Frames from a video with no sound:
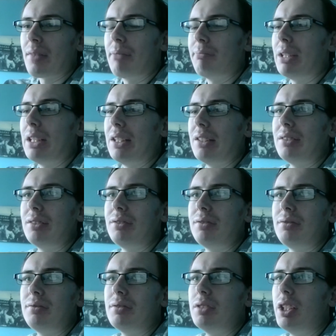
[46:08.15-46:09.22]
But,
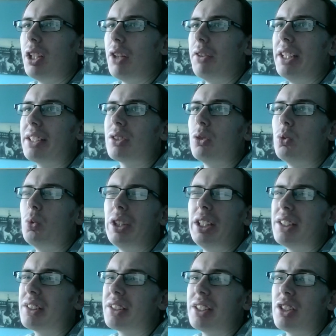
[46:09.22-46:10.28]
it's a
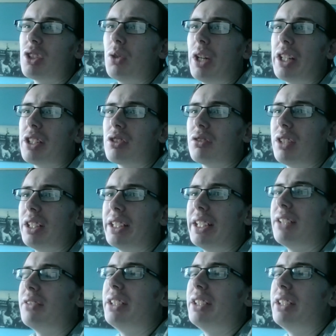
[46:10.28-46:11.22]
weird situation right now.